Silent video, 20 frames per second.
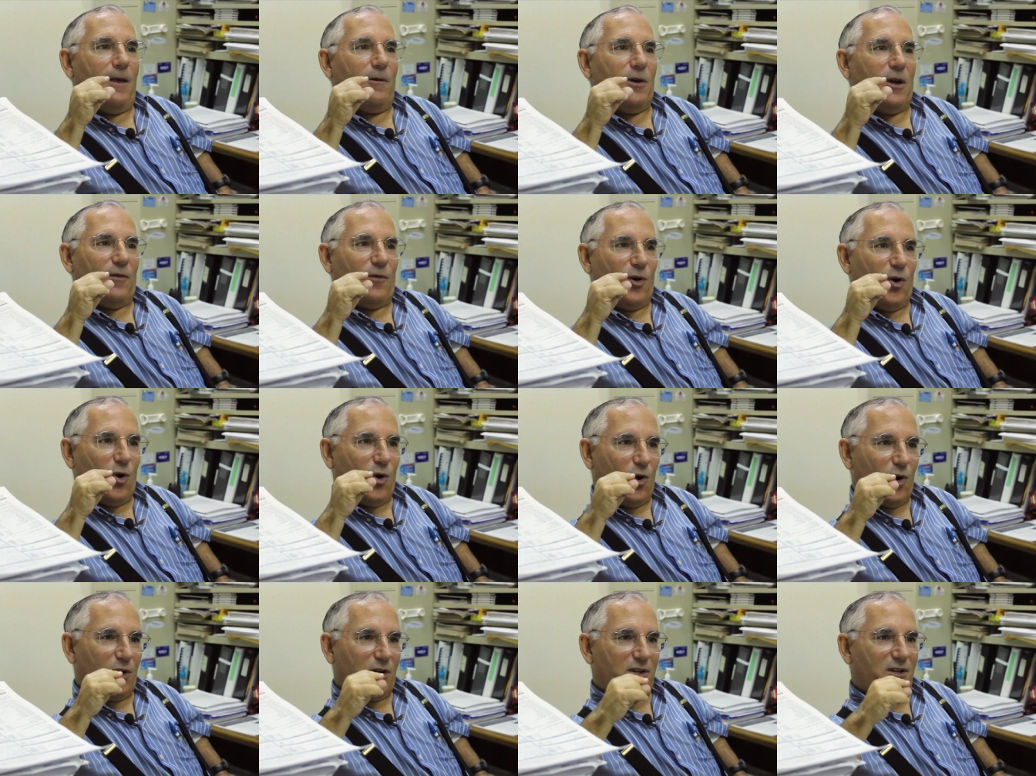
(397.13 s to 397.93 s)
we have a
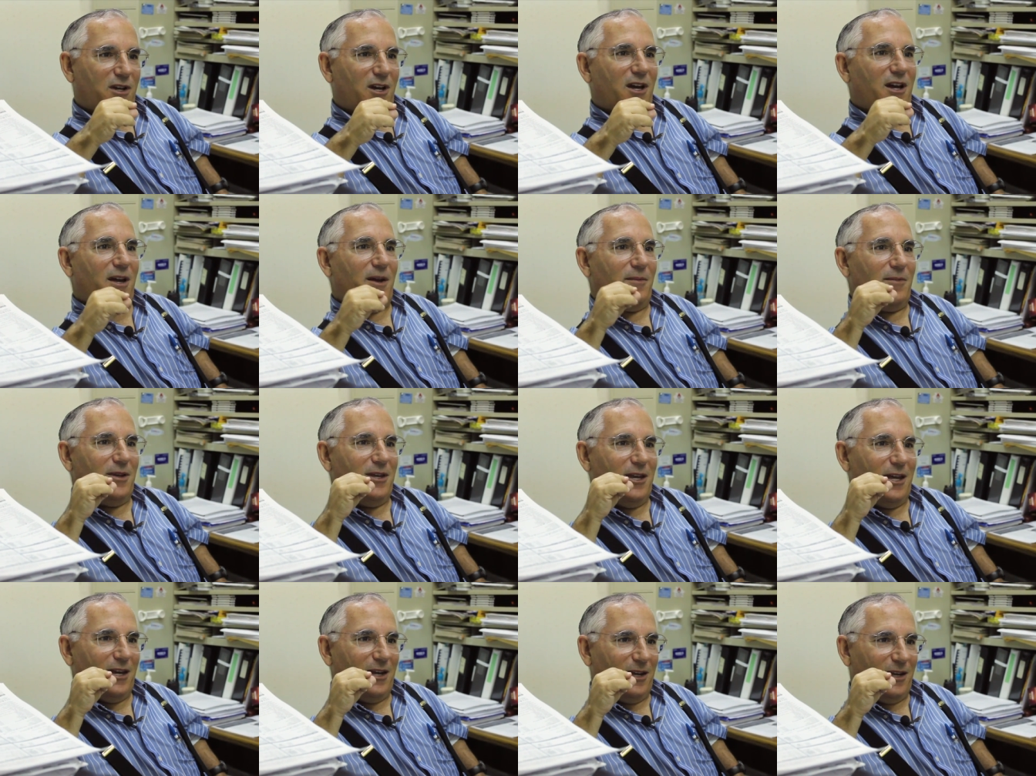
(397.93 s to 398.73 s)
hard time
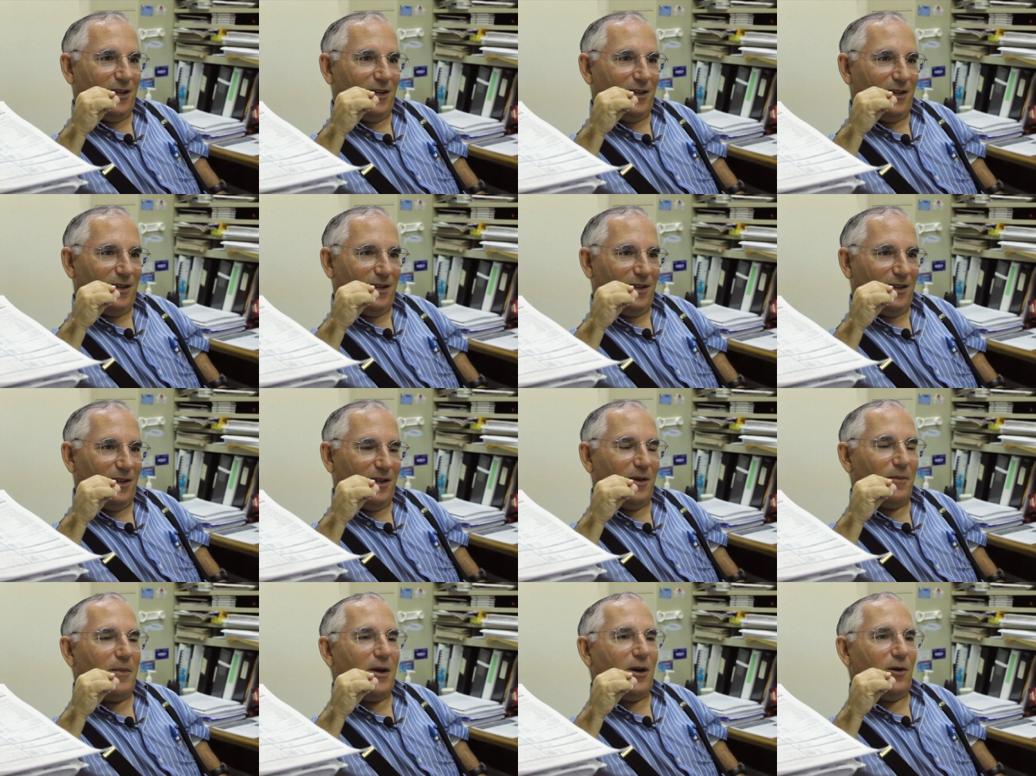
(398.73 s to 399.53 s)
getting
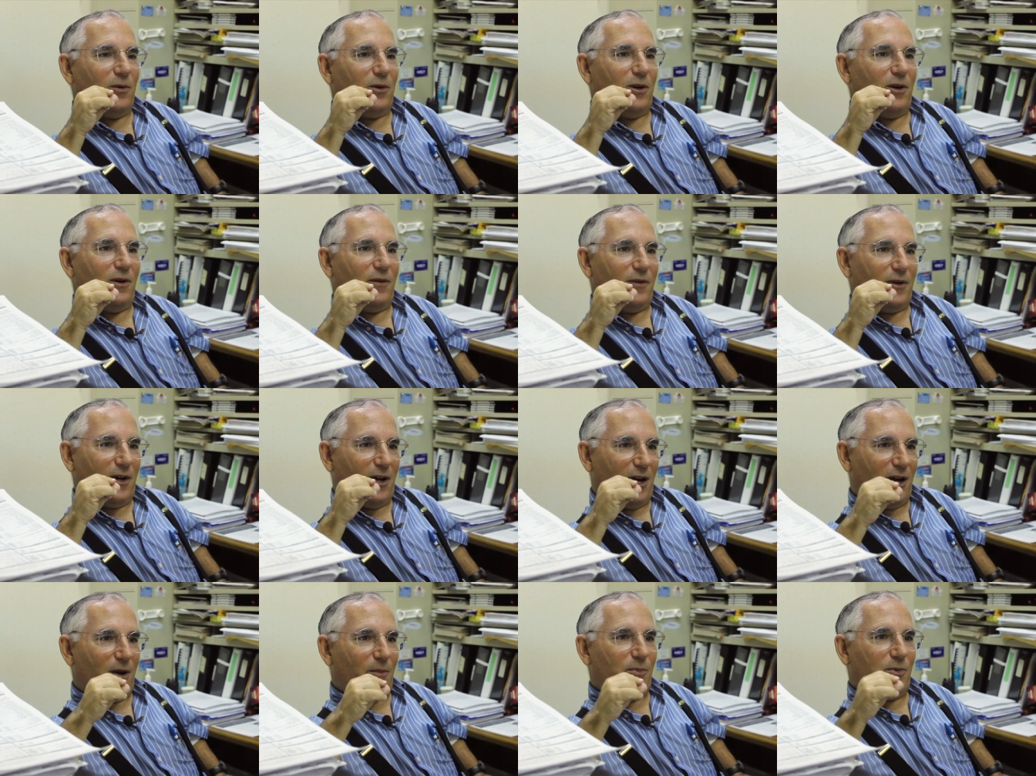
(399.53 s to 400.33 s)
the amount of
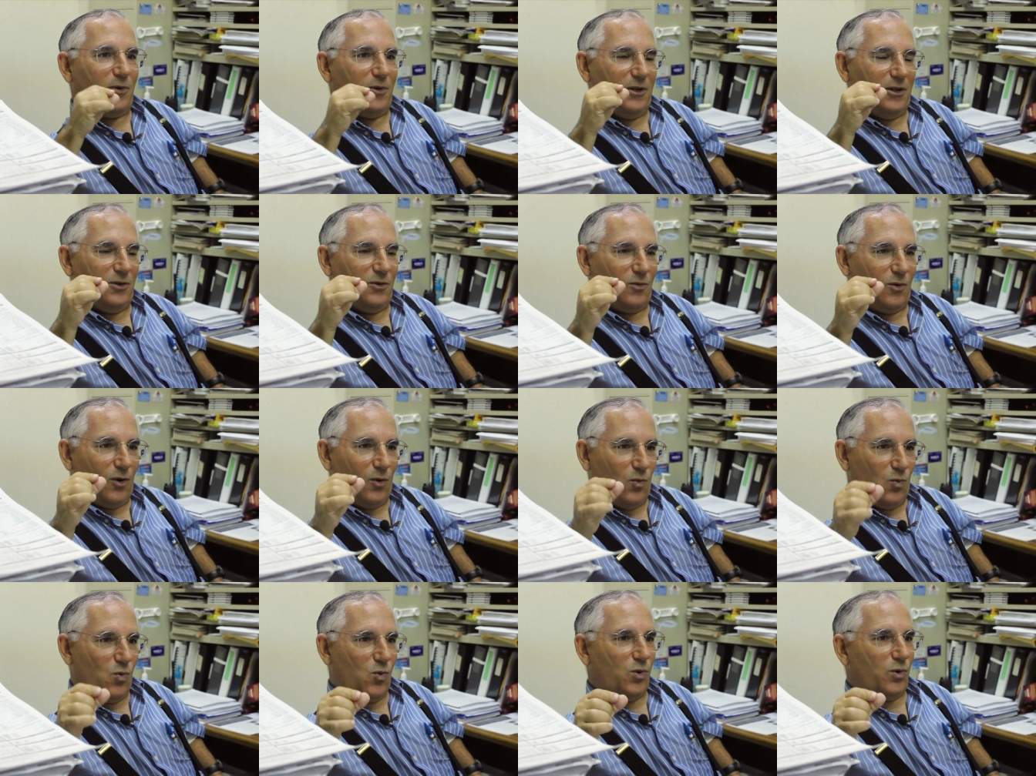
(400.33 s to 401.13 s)
copper into
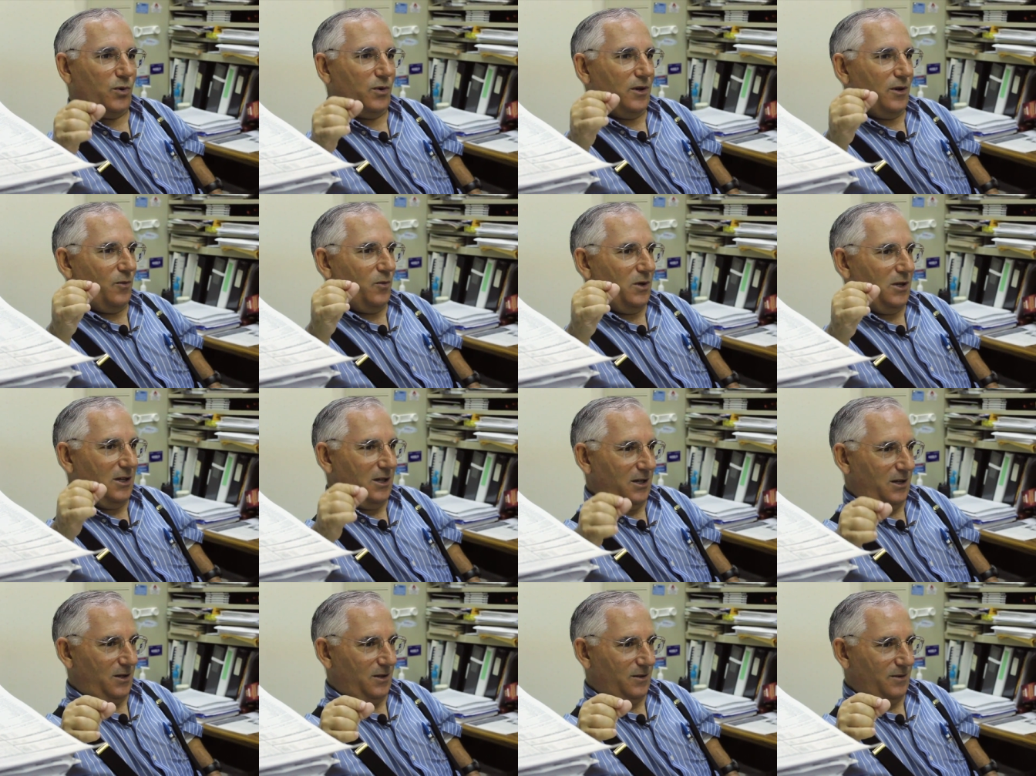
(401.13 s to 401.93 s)
our water that we
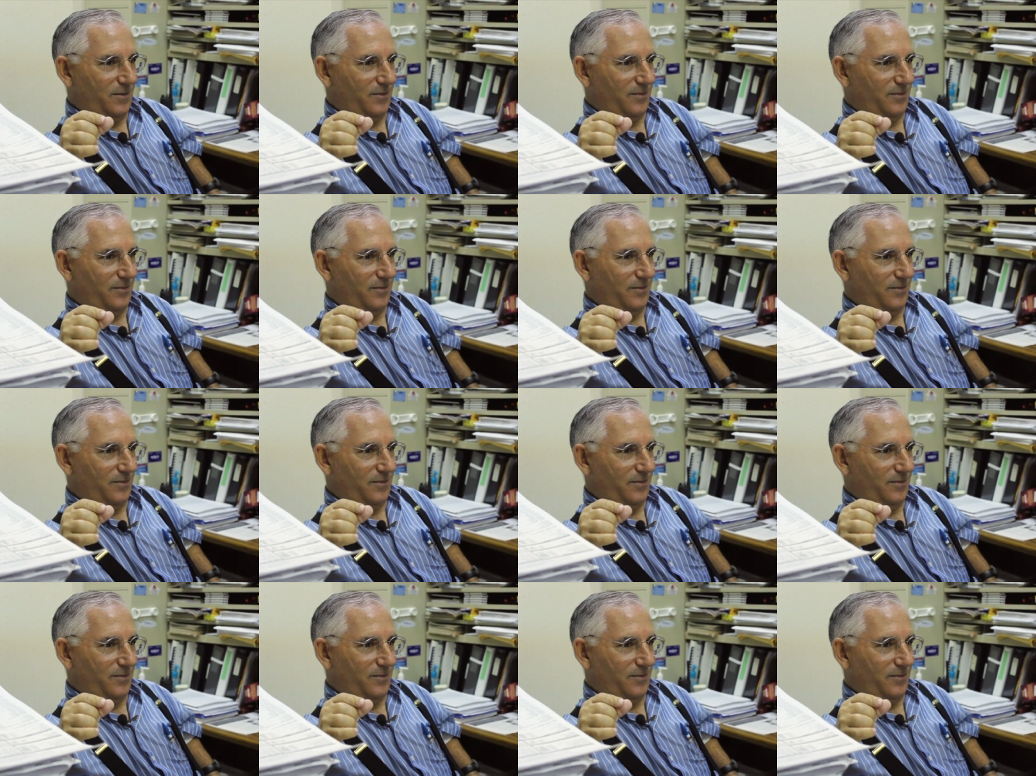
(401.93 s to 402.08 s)
need.